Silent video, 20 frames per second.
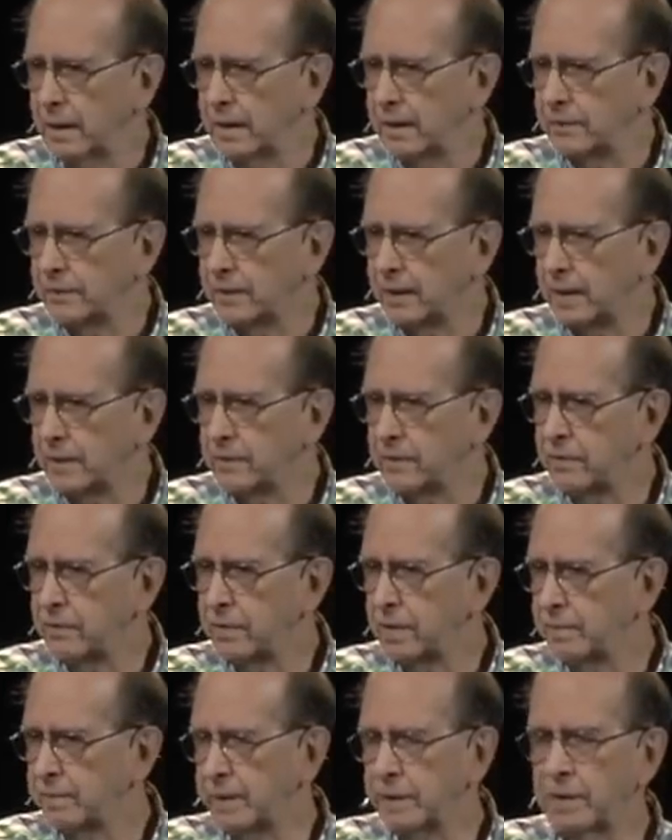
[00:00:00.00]
is like you
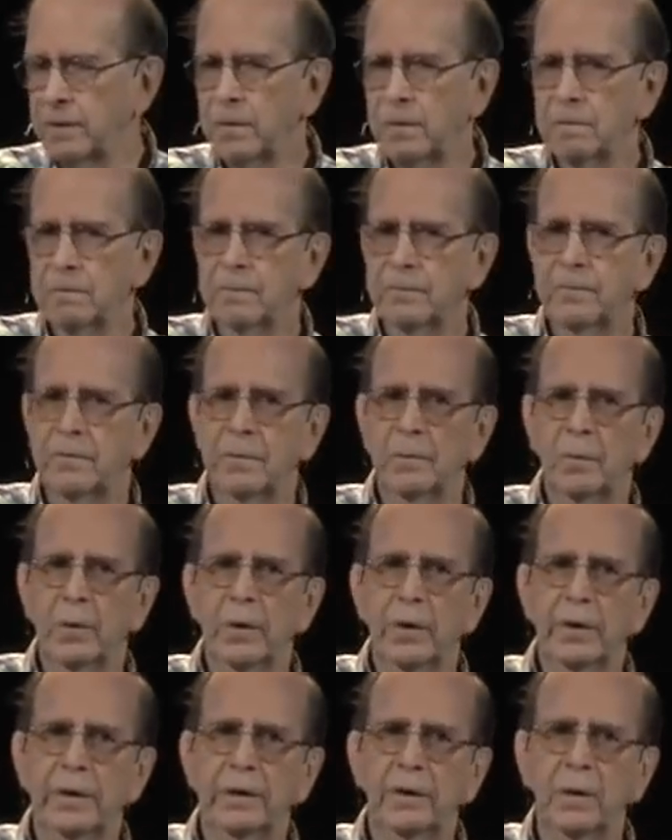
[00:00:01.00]
coming home from
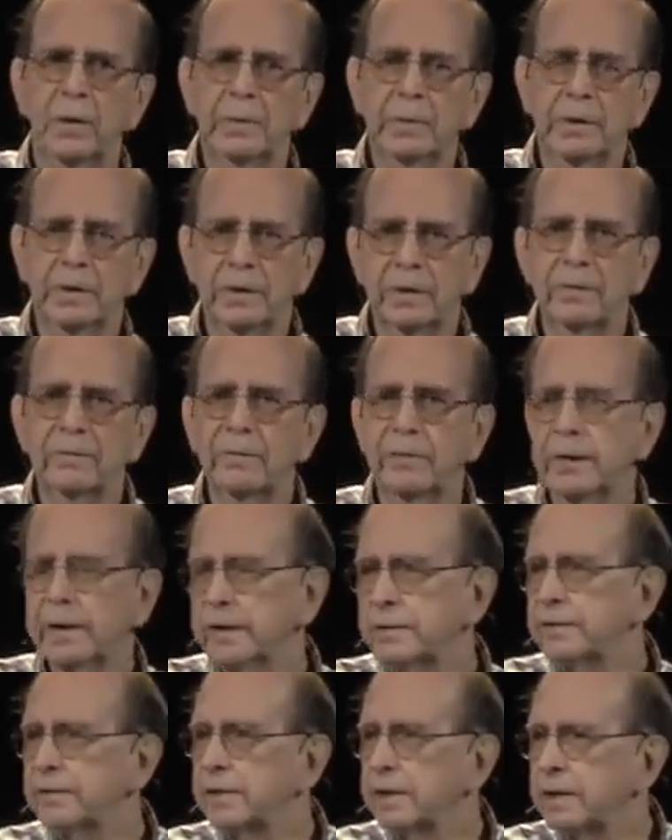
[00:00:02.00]
work and opening the
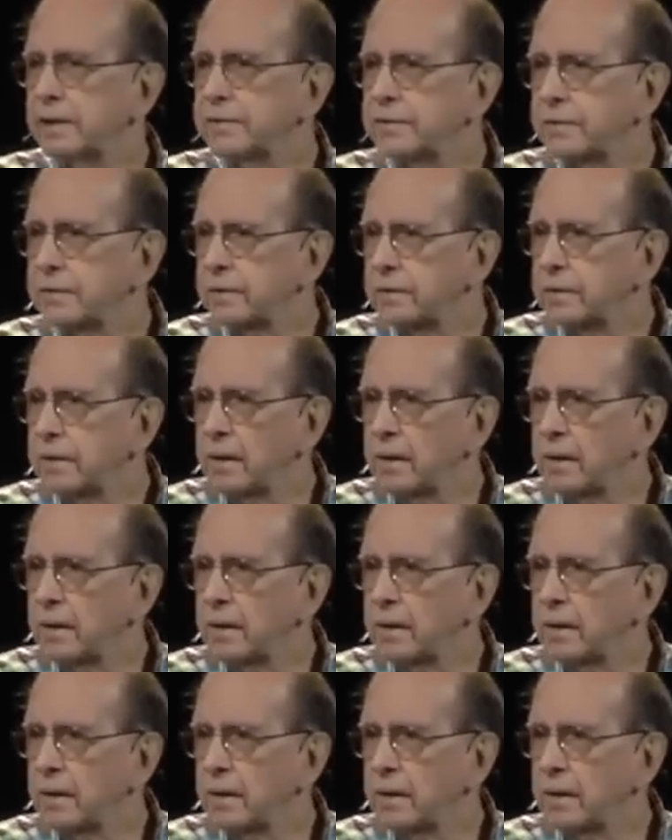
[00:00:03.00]
fridge and it's